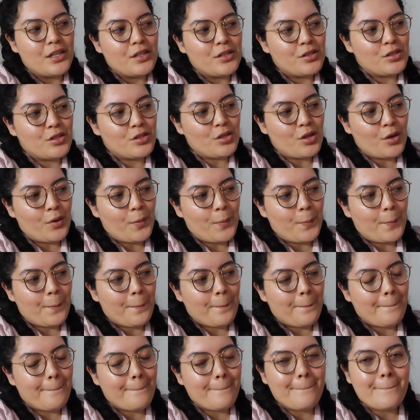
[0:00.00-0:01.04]
so
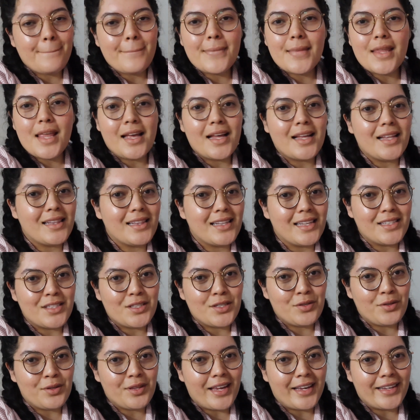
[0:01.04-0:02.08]
let's
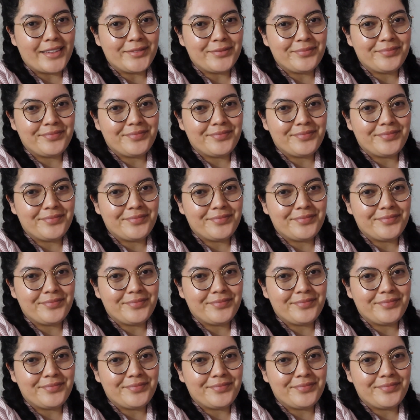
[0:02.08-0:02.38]
do that